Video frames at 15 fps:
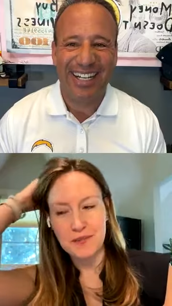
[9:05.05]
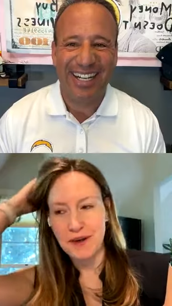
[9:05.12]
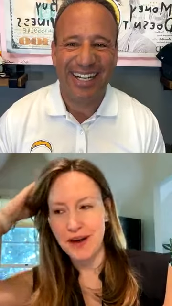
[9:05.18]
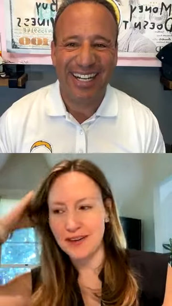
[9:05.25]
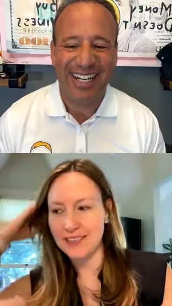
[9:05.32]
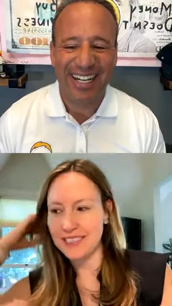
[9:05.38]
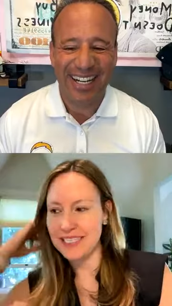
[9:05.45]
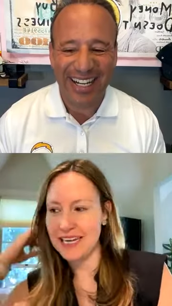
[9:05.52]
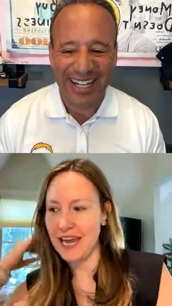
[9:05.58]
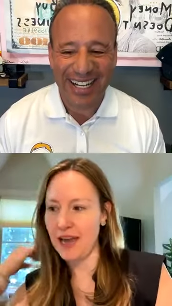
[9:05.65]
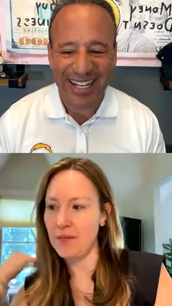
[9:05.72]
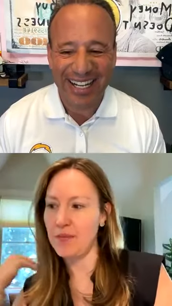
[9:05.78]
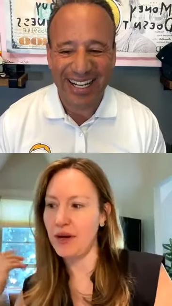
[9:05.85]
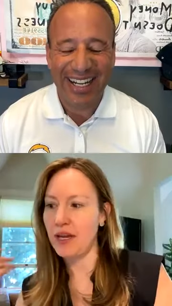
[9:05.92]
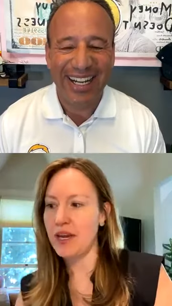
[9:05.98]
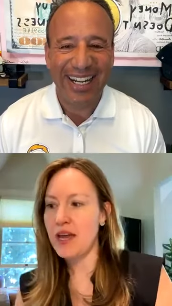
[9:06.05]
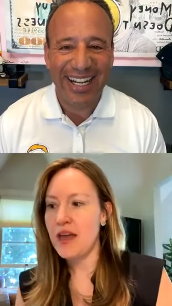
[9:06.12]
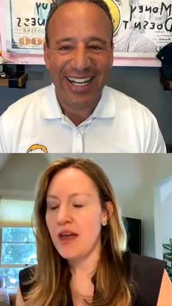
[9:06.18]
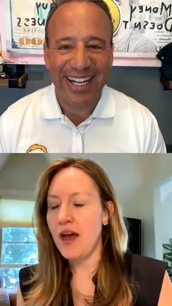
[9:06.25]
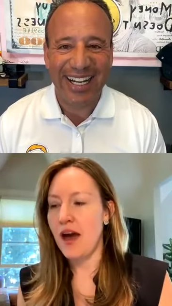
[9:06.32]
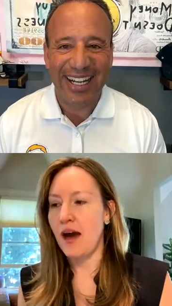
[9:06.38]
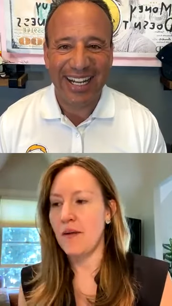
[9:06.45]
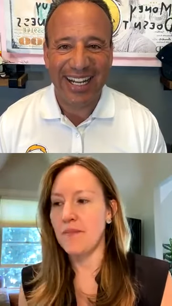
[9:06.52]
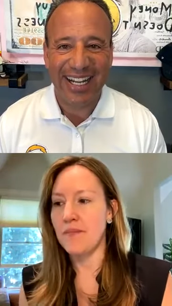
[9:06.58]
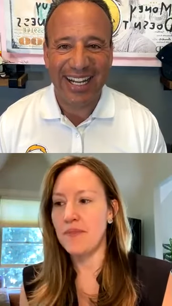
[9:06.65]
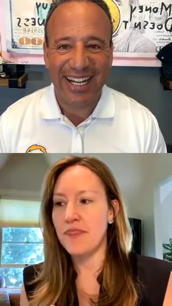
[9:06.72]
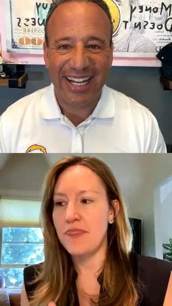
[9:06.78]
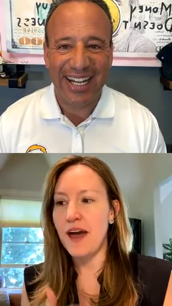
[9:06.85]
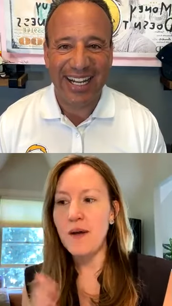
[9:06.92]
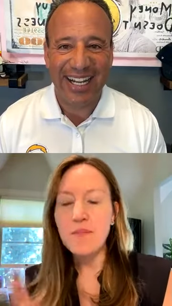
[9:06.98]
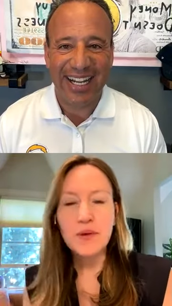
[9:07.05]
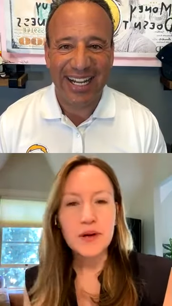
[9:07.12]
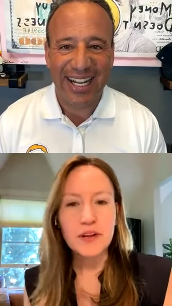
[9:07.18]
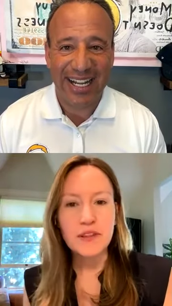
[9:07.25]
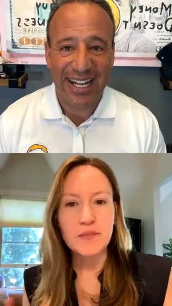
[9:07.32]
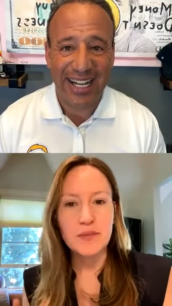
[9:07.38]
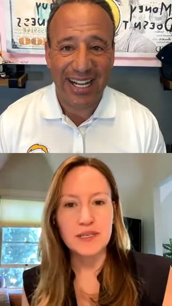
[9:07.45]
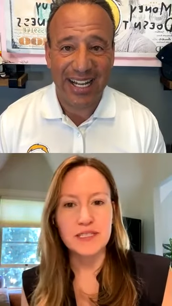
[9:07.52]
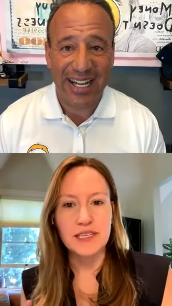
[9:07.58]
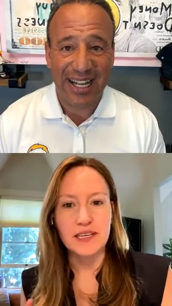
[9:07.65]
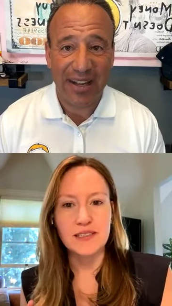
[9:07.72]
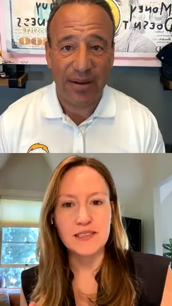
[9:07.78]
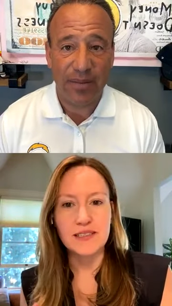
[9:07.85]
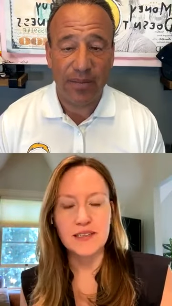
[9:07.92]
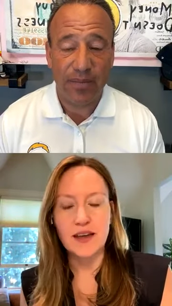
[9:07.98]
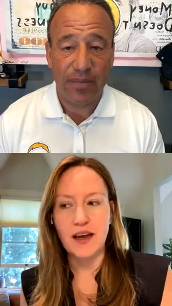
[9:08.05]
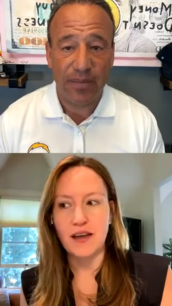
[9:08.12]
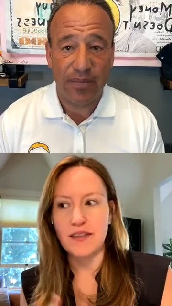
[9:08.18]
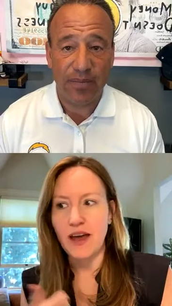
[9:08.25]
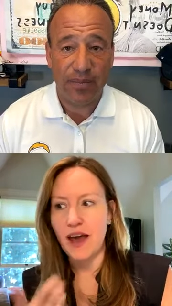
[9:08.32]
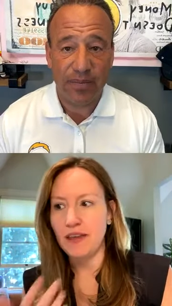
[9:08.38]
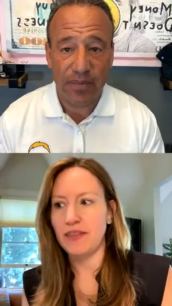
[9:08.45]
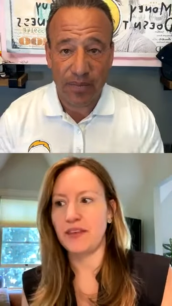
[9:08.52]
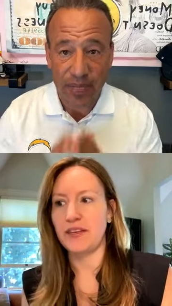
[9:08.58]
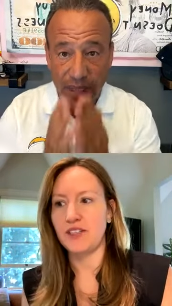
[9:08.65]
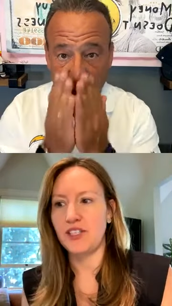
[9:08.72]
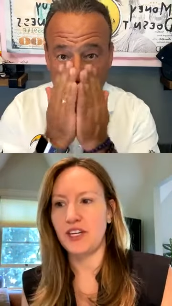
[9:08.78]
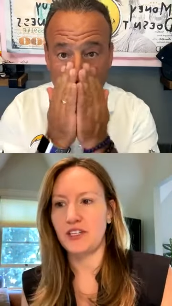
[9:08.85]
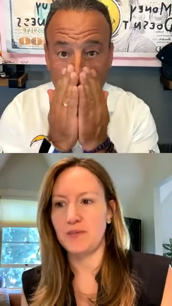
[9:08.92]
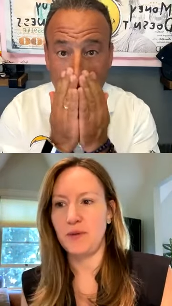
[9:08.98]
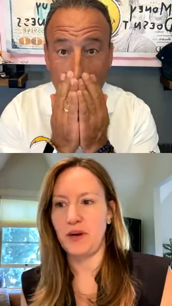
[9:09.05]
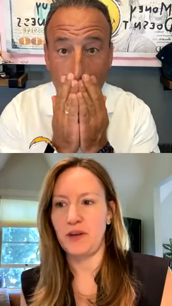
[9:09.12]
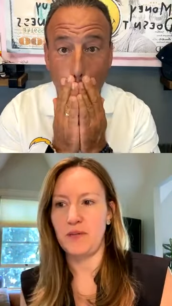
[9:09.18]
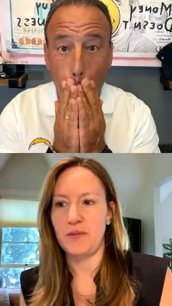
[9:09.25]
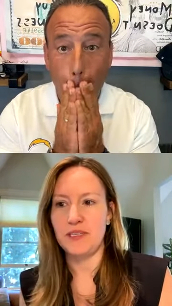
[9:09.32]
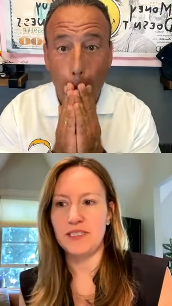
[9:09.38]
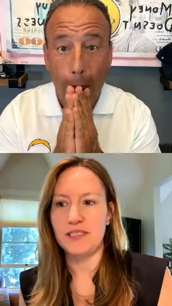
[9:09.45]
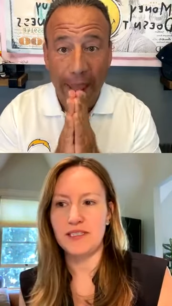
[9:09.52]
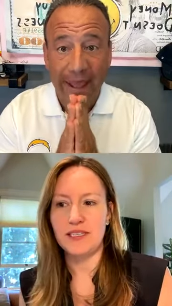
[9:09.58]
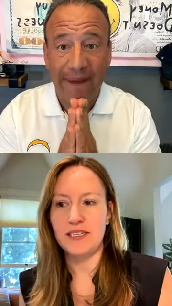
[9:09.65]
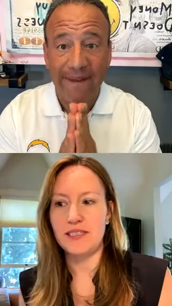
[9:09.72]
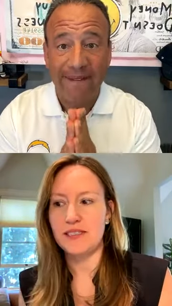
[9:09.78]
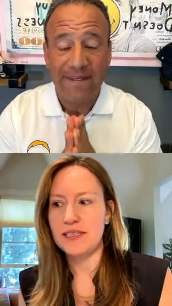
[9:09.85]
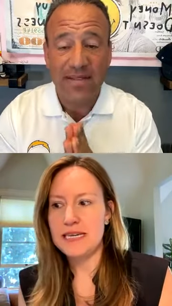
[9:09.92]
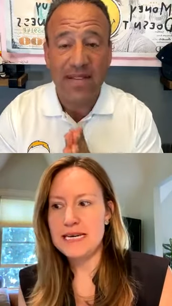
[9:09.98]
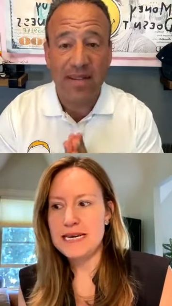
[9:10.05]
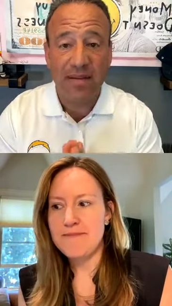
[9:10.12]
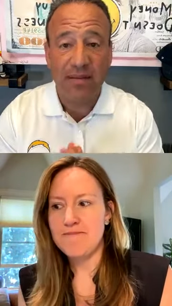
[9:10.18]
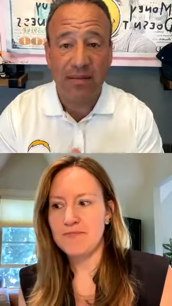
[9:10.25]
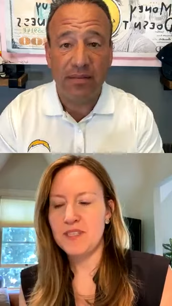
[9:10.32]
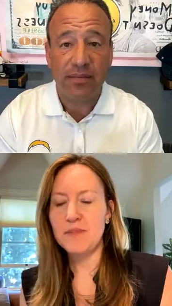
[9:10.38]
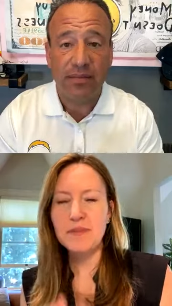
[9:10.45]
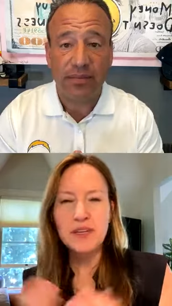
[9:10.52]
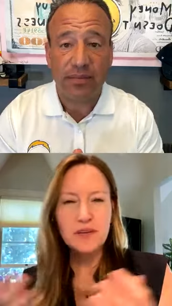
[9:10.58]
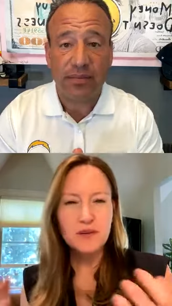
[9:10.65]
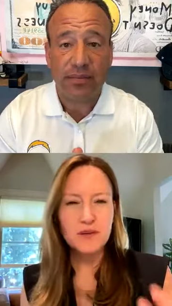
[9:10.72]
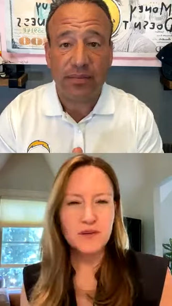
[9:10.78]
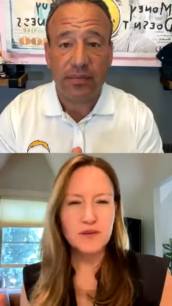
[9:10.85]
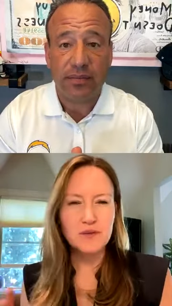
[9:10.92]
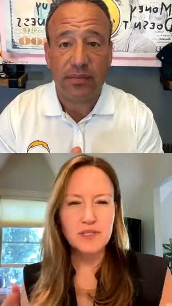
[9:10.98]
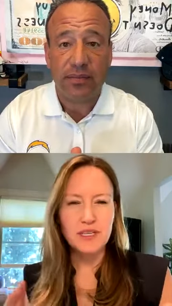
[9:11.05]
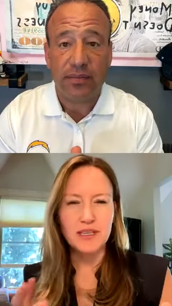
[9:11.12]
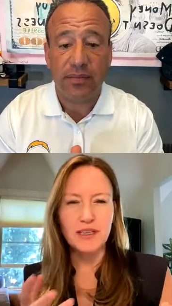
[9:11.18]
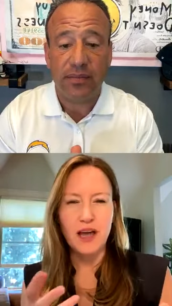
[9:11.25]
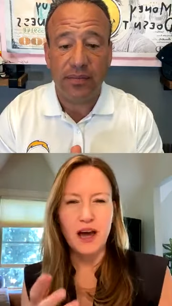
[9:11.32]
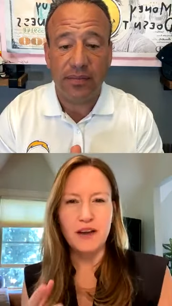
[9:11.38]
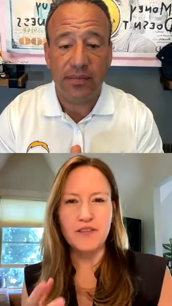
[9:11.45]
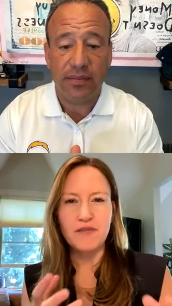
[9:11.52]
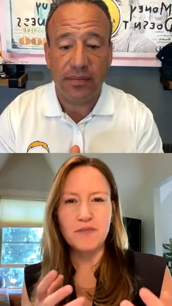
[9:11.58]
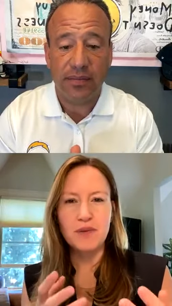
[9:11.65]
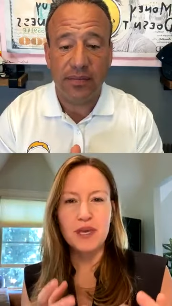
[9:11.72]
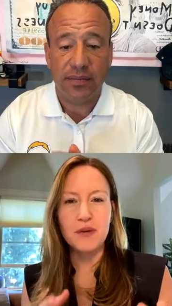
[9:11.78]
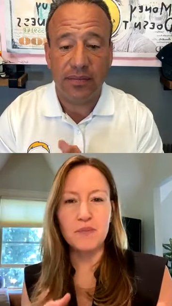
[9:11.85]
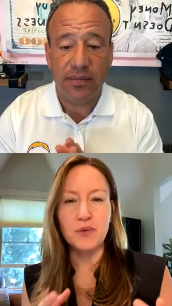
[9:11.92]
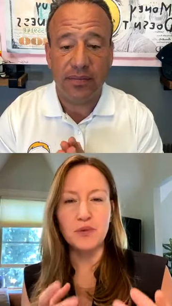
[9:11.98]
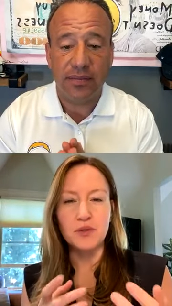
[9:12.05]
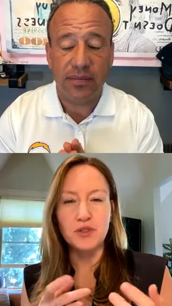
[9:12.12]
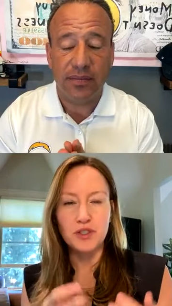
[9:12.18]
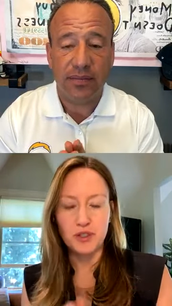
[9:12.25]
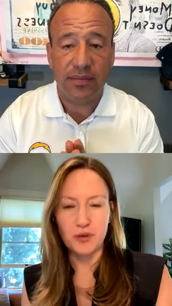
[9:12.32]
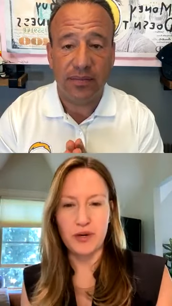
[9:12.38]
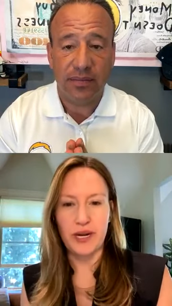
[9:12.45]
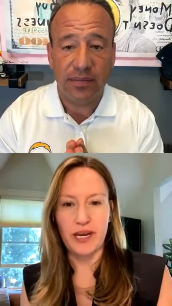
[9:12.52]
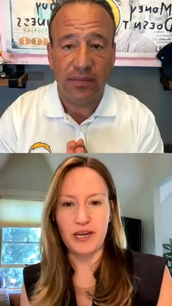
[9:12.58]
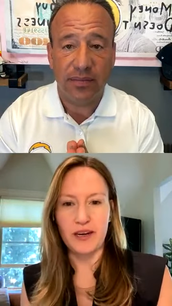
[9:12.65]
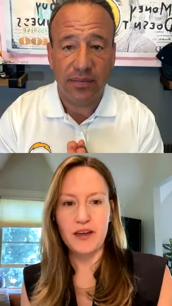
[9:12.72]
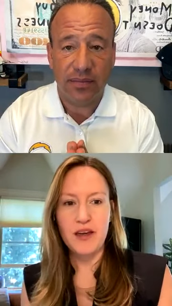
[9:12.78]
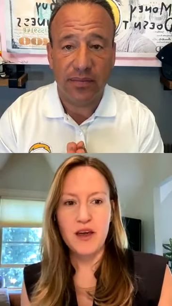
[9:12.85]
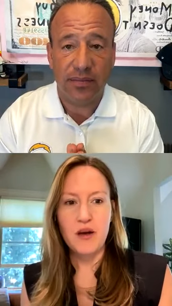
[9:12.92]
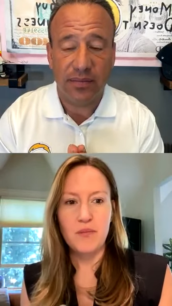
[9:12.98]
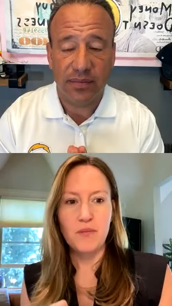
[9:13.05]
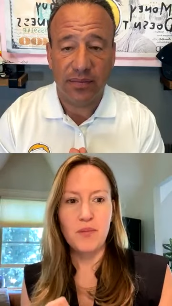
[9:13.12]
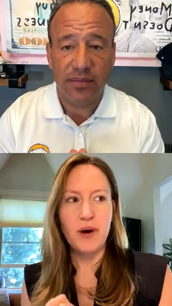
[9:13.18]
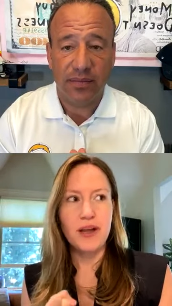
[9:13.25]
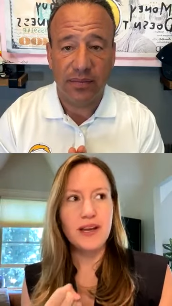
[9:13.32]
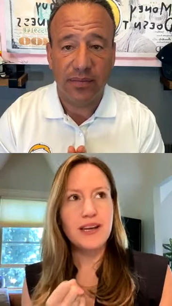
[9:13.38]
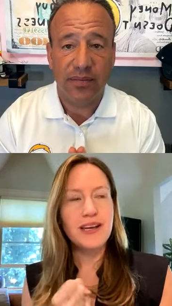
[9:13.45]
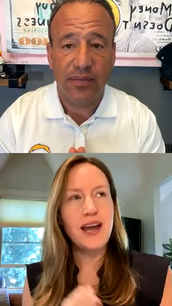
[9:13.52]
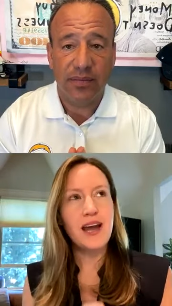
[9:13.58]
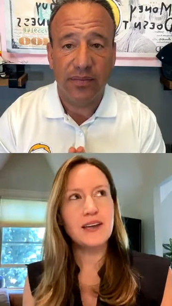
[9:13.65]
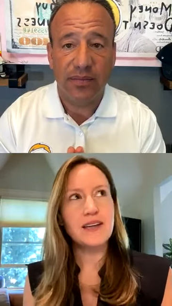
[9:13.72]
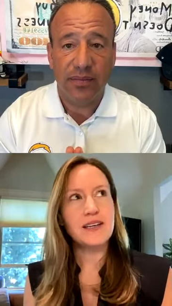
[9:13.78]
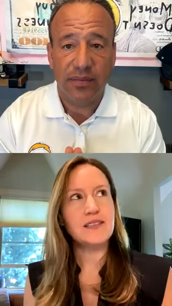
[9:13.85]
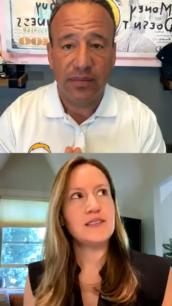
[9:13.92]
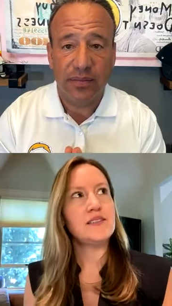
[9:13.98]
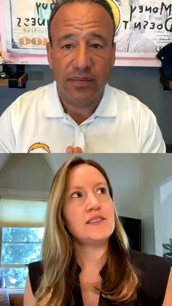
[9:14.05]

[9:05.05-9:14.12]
Speaker 1: you know things we can talk about today, but um, that part of the business, uh, the athlete exchange part of the business, is something you, you see a lot of people doing,